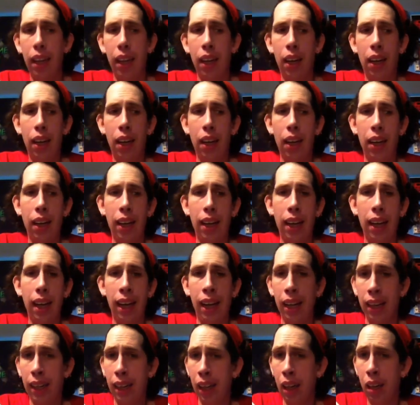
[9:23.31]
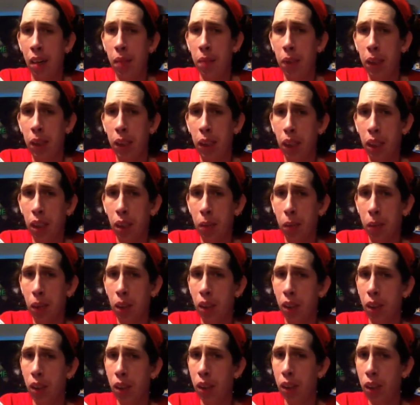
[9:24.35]
uh, and have my gender
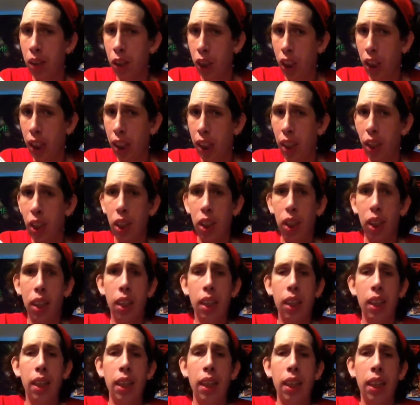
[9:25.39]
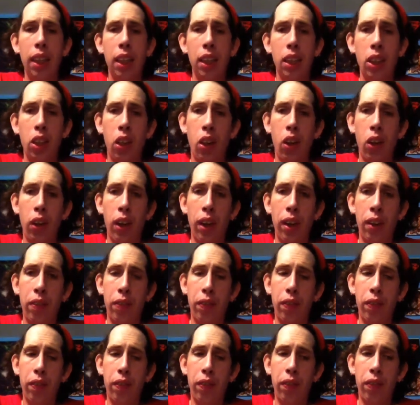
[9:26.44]
marker changed. So if
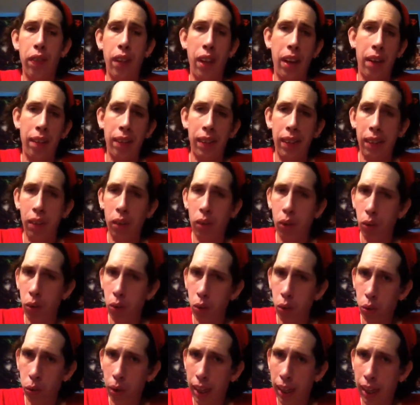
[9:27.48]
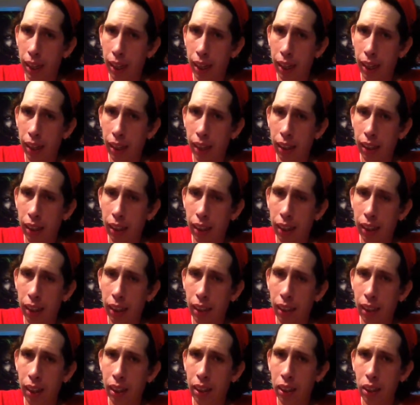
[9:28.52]
everything goes okay
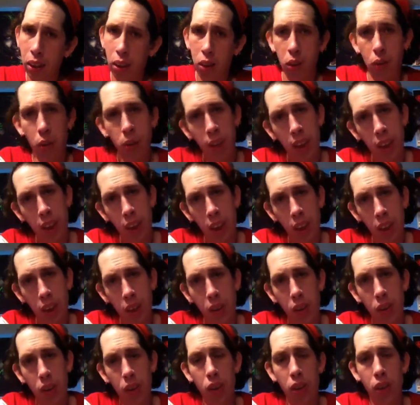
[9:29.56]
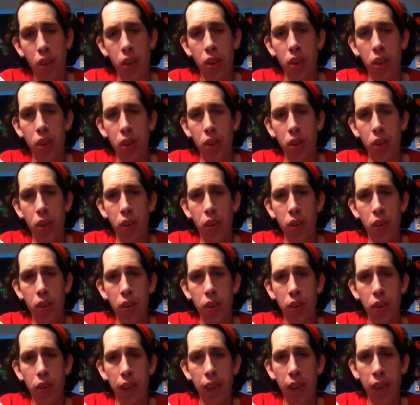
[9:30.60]
and there's no issues or no
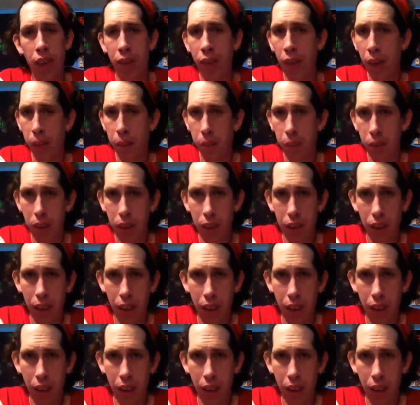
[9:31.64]
F ups,